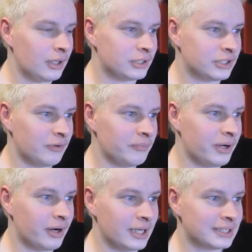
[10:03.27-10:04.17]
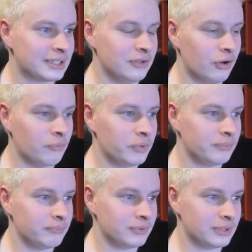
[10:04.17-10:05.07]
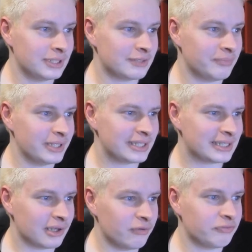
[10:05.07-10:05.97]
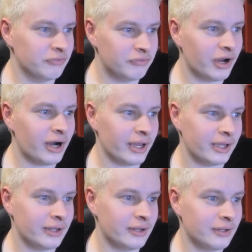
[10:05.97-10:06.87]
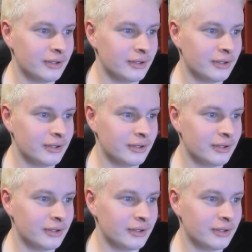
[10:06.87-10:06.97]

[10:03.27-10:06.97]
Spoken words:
I shut my eyes to not witness myself die.